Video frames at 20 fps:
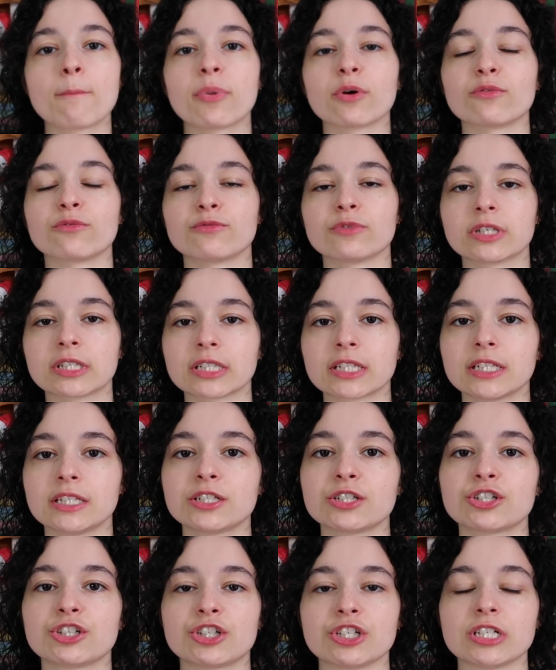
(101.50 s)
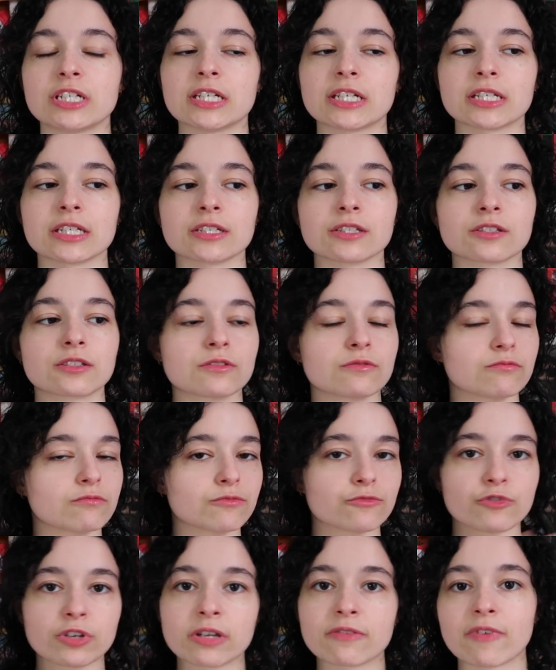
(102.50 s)
but really she is
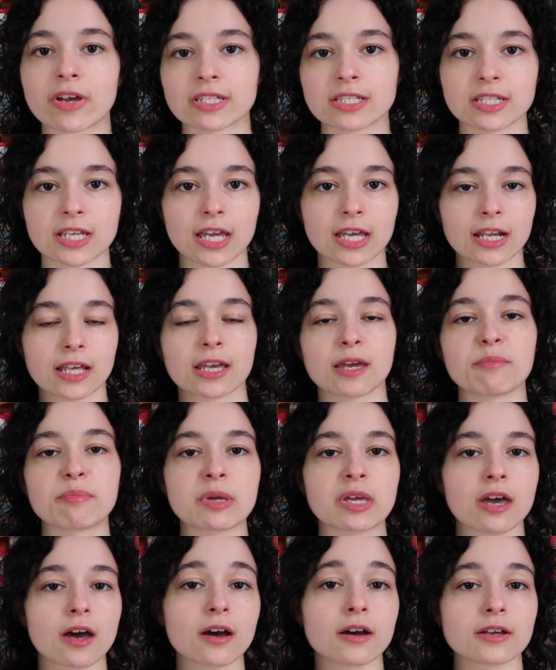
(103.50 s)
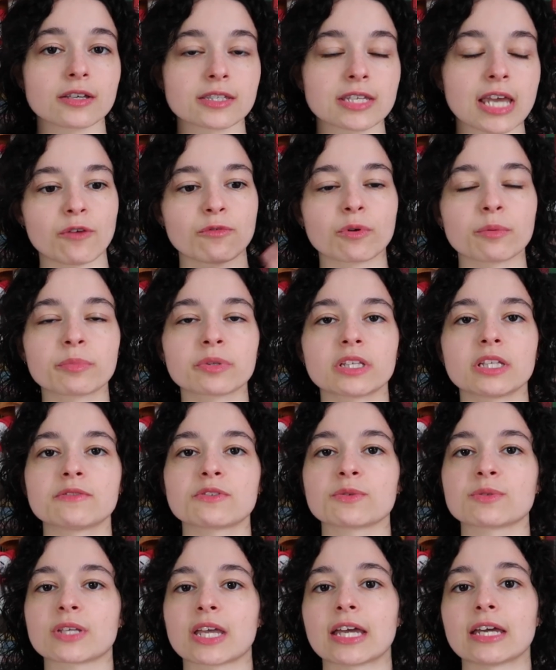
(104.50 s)
reinvestigating it because everyone
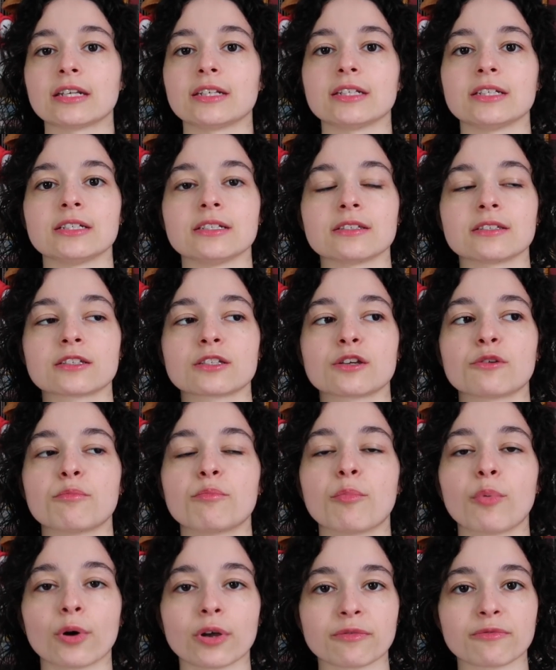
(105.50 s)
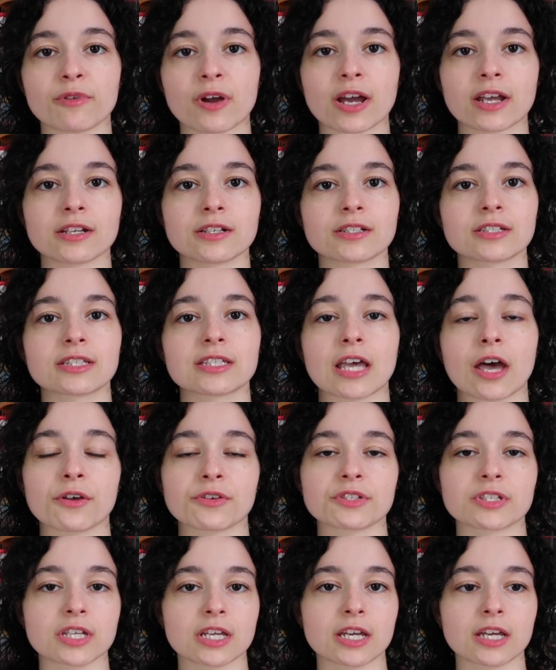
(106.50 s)
believes it was Andy's boyfriend,
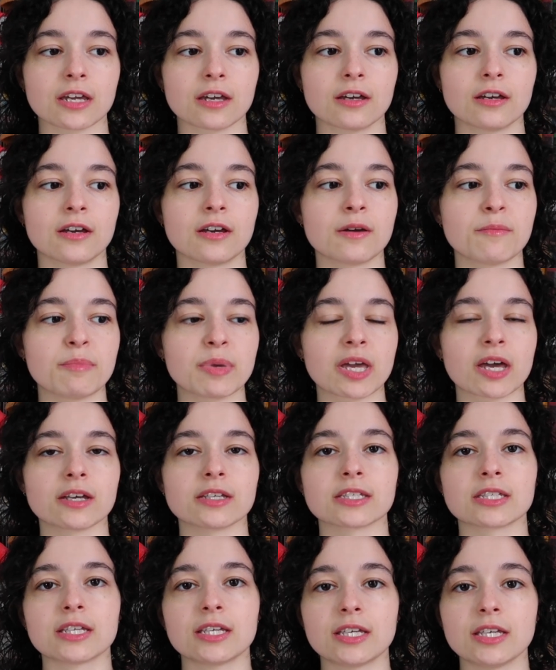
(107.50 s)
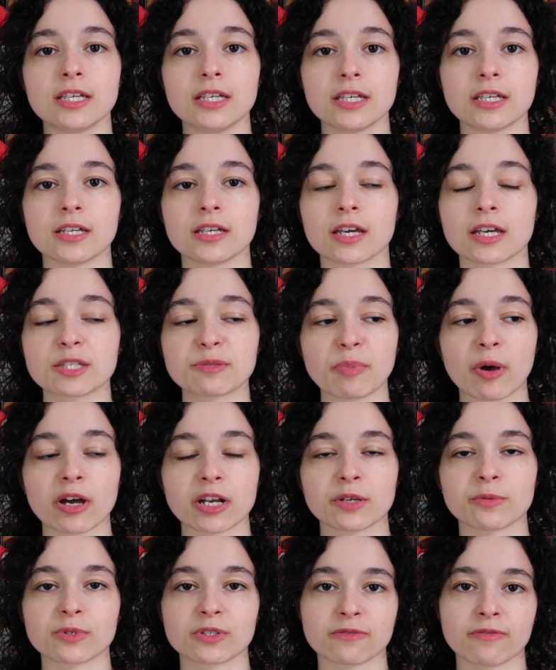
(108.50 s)
Sal Singh because he, his
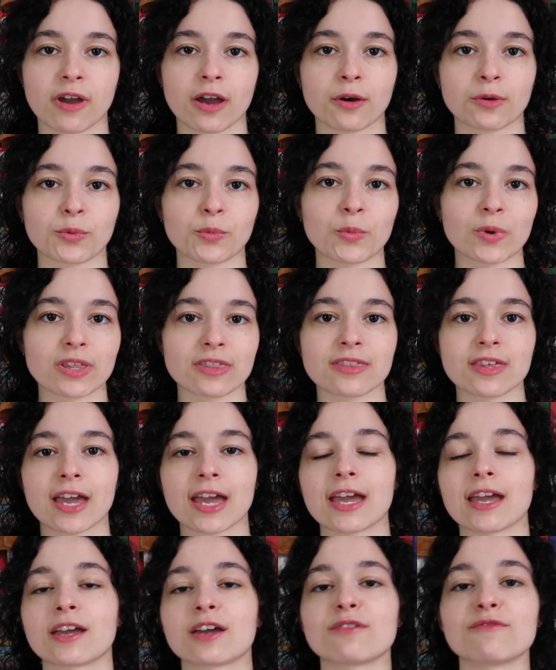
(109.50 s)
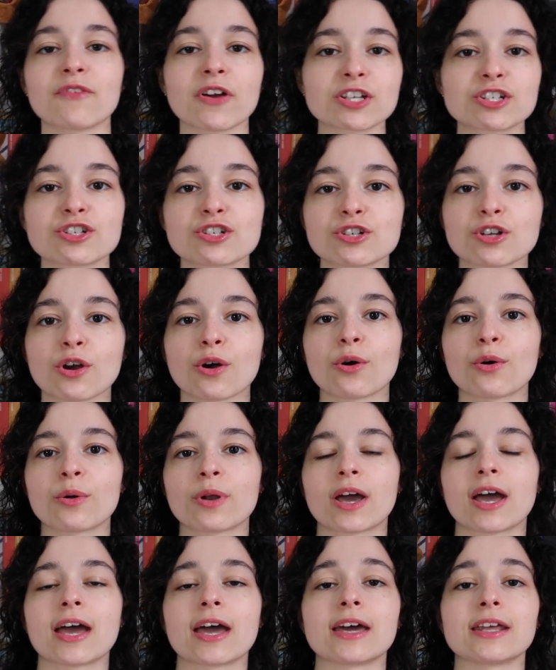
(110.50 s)
body was found with a confession
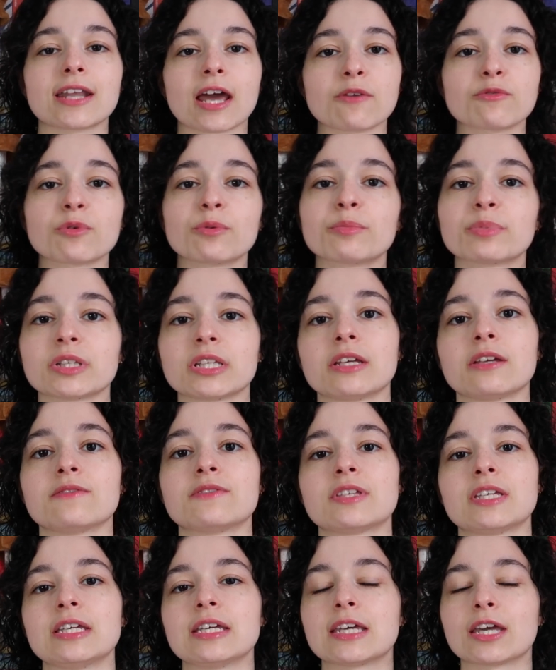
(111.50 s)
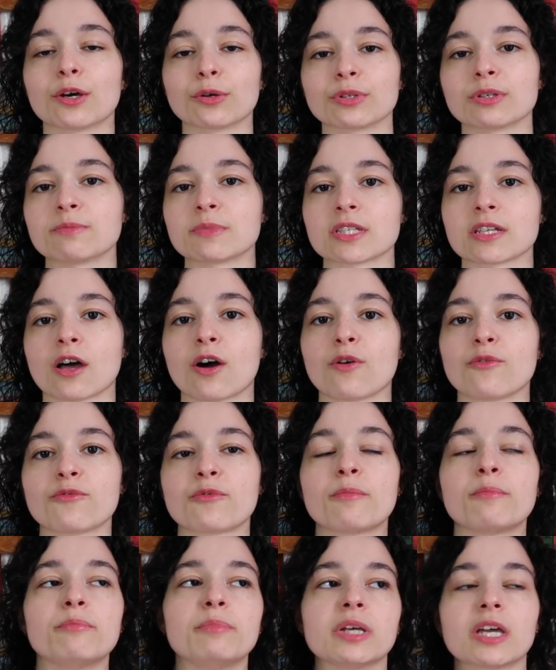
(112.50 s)
note and everyone believes he killed himself
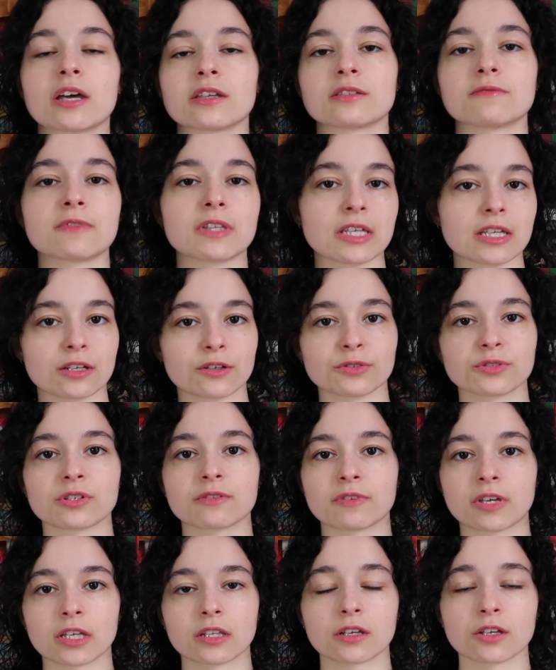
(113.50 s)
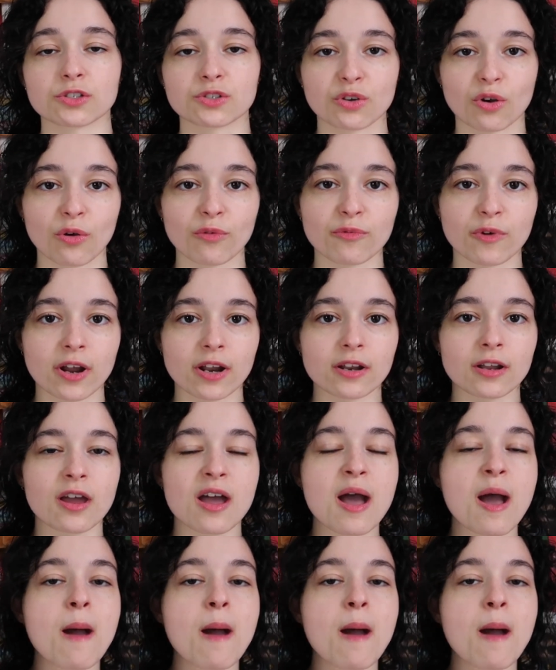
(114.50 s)
because of the guilt of killing his girlfriend.